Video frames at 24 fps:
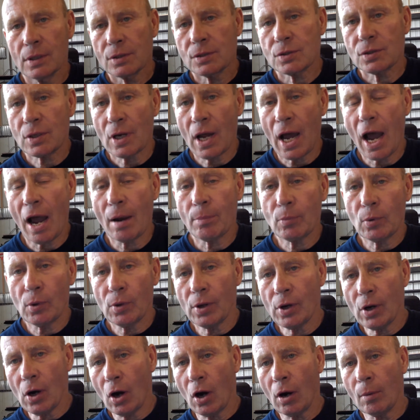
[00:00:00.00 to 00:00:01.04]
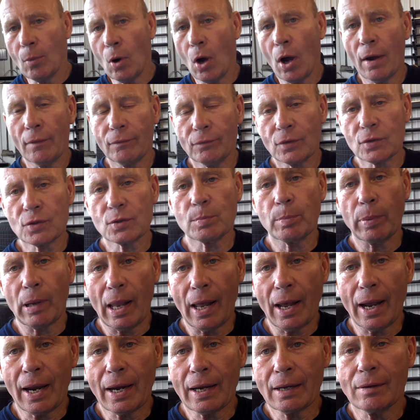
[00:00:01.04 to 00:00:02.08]
stop or the arm off the
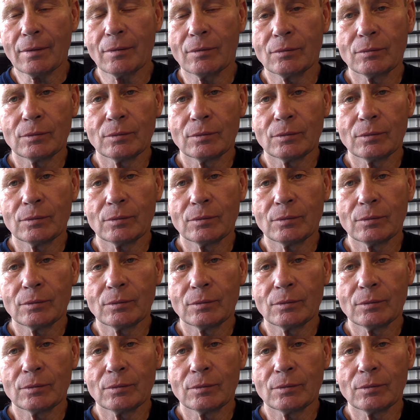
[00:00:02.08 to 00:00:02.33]
spline